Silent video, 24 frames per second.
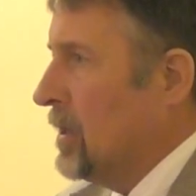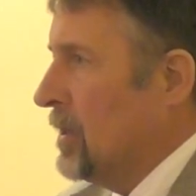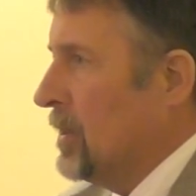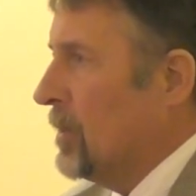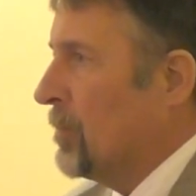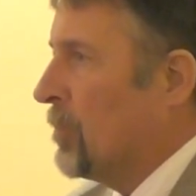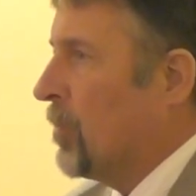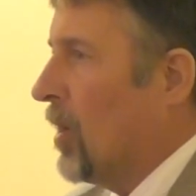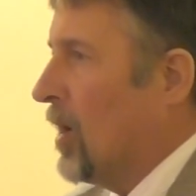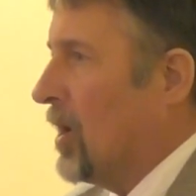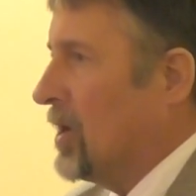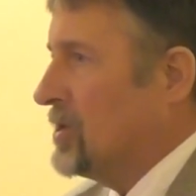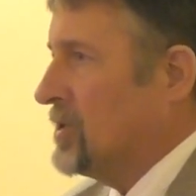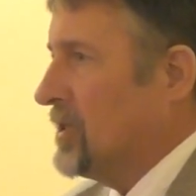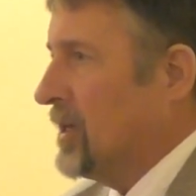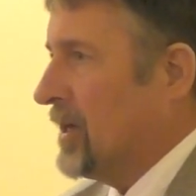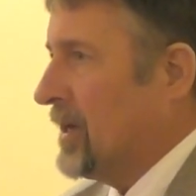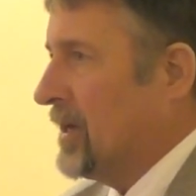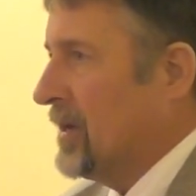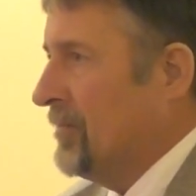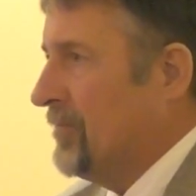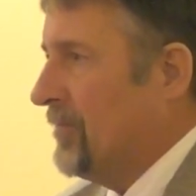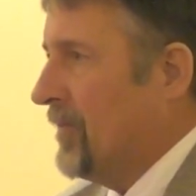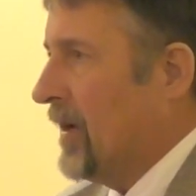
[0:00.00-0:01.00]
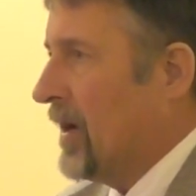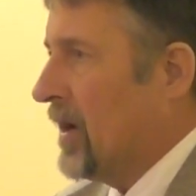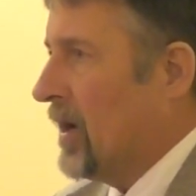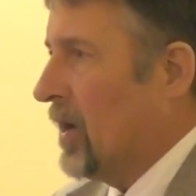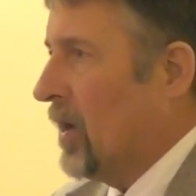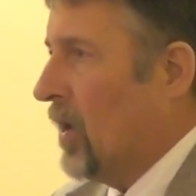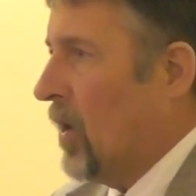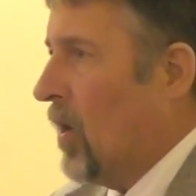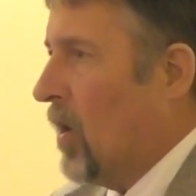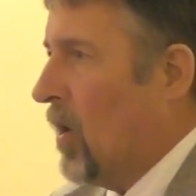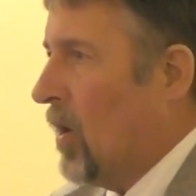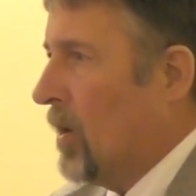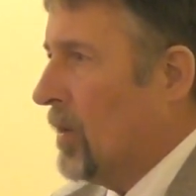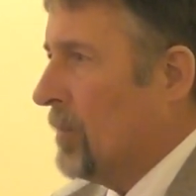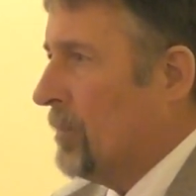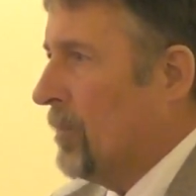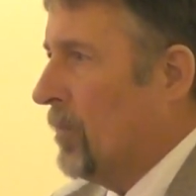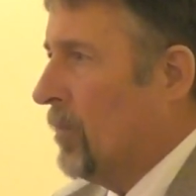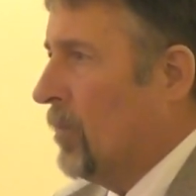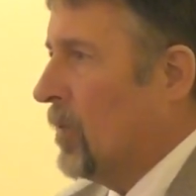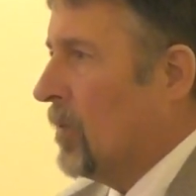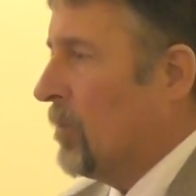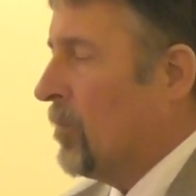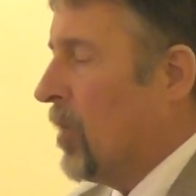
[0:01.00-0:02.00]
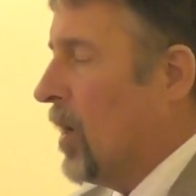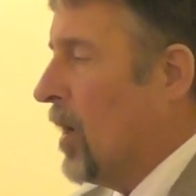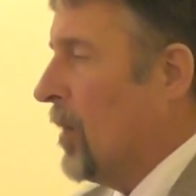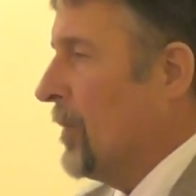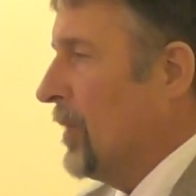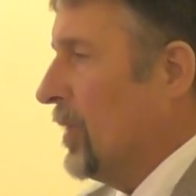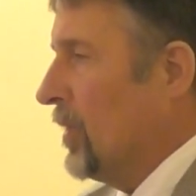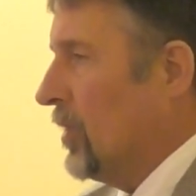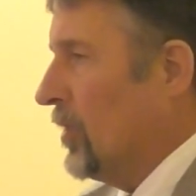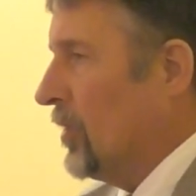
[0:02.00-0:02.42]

The project in Fair Lawn, we're probably